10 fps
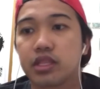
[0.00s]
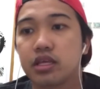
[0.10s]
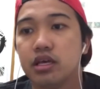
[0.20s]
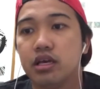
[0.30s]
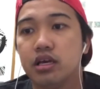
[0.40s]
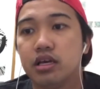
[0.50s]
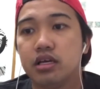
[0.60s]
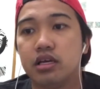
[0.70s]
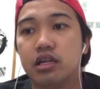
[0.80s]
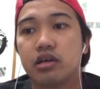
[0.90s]
The
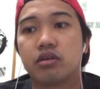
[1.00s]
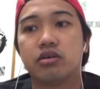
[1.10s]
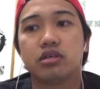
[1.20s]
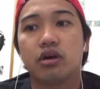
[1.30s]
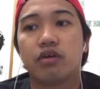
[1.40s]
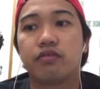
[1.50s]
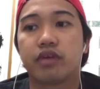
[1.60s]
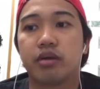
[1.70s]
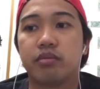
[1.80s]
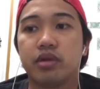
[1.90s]
closure of
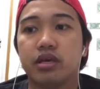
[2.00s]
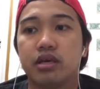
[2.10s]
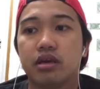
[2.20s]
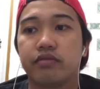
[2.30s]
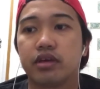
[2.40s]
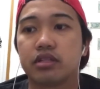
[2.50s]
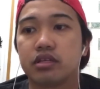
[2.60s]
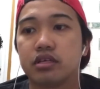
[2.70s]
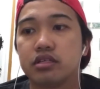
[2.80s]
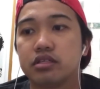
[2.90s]
Cadbury factories
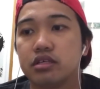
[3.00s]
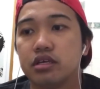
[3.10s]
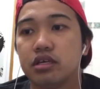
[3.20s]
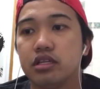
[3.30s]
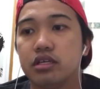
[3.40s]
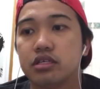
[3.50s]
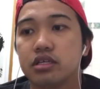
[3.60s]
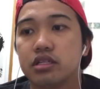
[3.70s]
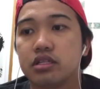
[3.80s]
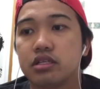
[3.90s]
in the centers
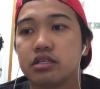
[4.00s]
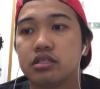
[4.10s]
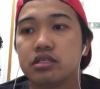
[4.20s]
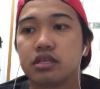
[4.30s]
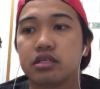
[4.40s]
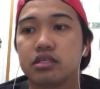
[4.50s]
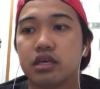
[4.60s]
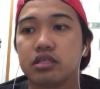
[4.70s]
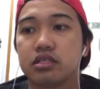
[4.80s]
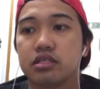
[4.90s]
such as
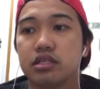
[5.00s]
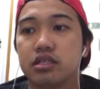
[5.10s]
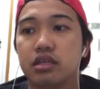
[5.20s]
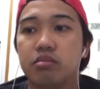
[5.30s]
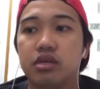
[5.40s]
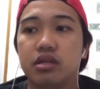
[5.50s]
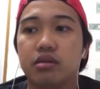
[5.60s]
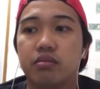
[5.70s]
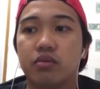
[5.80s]
Dublin, Montreal,